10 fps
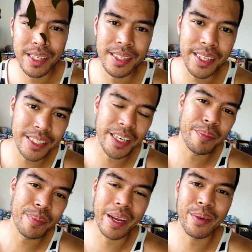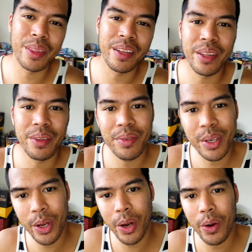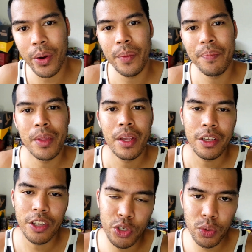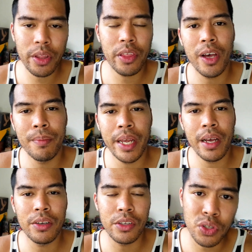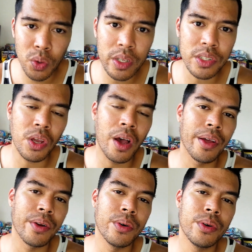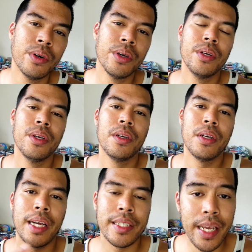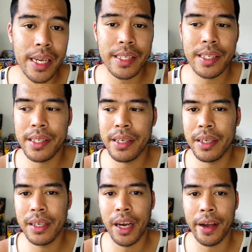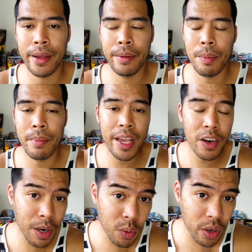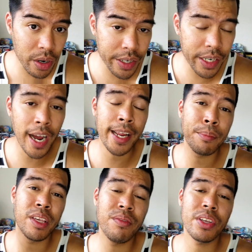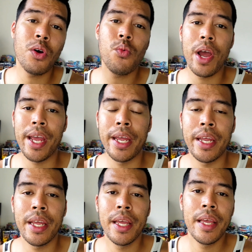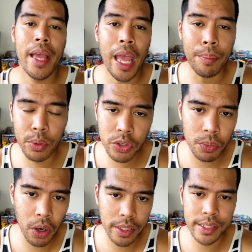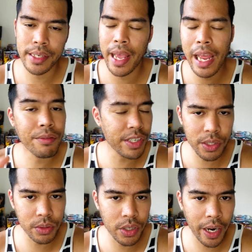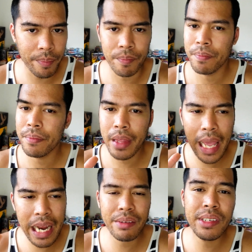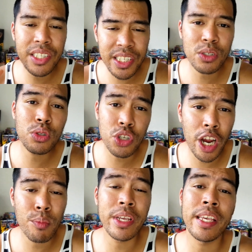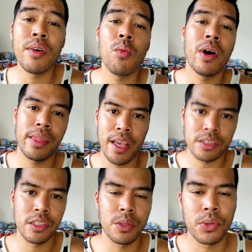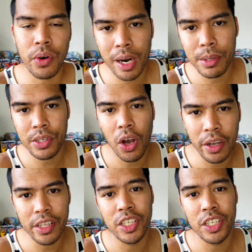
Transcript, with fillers: it's DJ back with another video. You saw the thumbnail, you saw the title, and yes, I'm a man of my word. I am giving away a booster box every single time. Every single time we hit 1,000 subscribers on